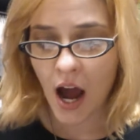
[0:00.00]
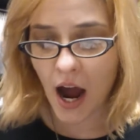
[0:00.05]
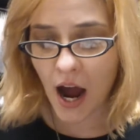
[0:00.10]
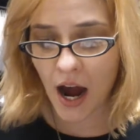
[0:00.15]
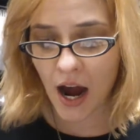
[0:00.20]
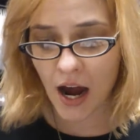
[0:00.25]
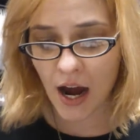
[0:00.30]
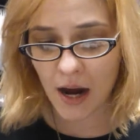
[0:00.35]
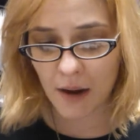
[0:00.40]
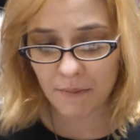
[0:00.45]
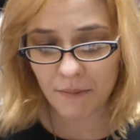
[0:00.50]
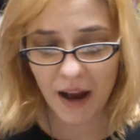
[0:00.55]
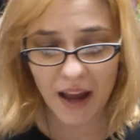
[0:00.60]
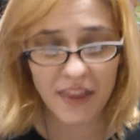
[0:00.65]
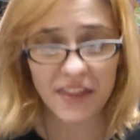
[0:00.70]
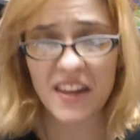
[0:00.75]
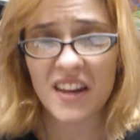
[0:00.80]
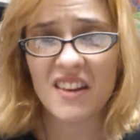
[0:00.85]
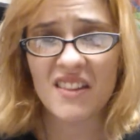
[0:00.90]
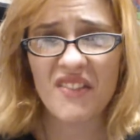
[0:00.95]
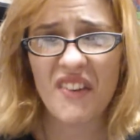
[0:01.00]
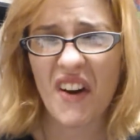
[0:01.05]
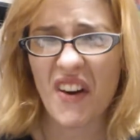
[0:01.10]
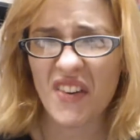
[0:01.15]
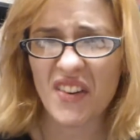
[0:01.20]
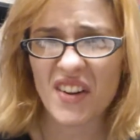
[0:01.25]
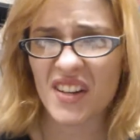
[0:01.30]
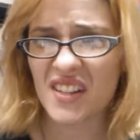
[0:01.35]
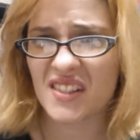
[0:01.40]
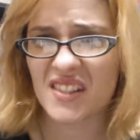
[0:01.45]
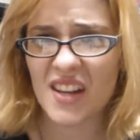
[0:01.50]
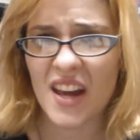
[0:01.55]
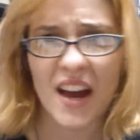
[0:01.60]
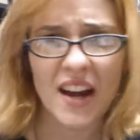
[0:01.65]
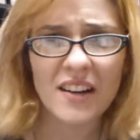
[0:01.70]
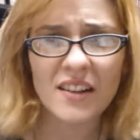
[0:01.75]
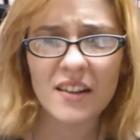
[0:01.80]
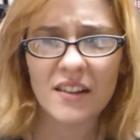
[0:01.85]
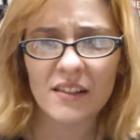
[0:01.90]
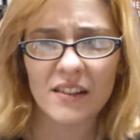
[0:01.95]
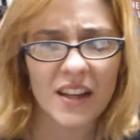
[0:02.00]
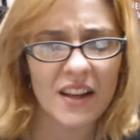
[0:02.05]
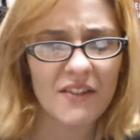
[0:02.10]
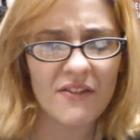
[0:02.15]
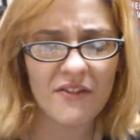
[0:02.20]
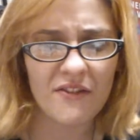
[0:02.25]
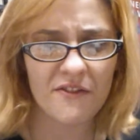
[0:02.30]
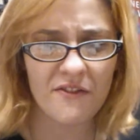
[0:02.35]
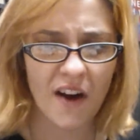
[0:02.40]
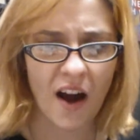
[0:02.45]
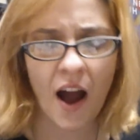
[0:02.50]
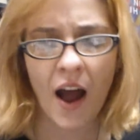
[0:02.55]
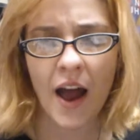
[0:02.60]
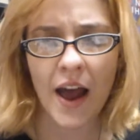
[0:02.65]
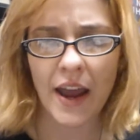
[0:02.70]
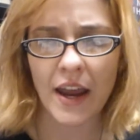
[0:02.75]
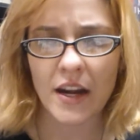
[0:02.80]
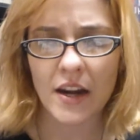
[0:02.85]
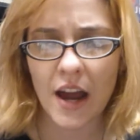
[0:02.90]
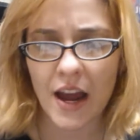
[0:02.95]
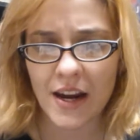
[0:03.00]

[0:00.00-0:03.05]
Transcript: I think the art is technically fine.